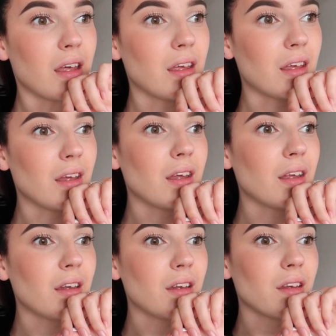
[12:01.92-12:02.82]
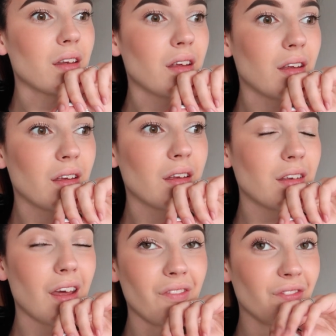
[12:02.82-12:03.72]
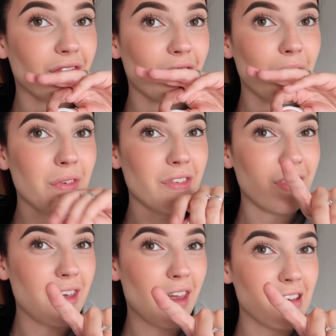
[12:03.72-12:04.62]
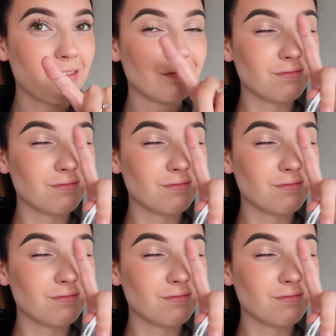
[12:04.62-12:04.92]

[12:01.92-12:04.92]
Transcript: And yeah, I'll see you